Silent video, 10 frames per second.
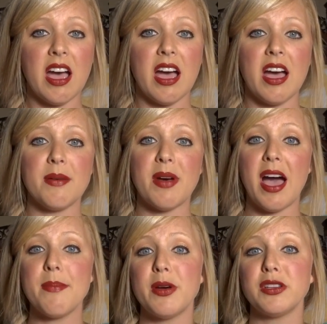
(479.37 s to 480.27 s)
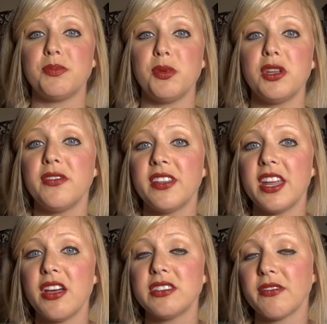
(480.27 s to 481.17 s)
I post beauty
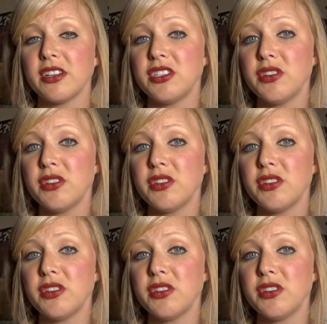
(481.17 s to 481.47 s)
videos every